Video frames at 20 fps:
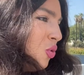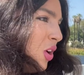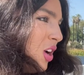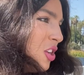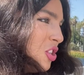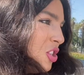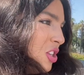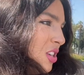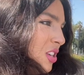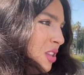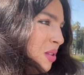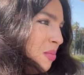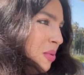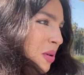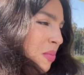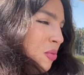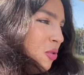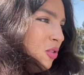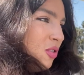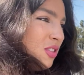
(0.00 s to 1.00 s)
crash into the
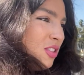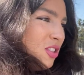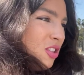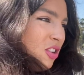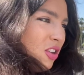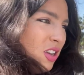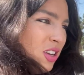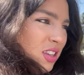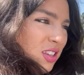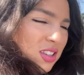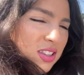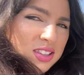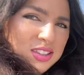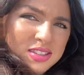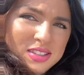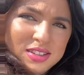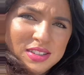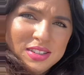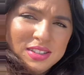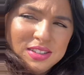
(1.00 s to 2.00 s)
people. Sorry. I'm
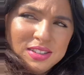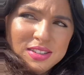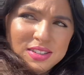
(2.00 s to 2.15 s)
trying.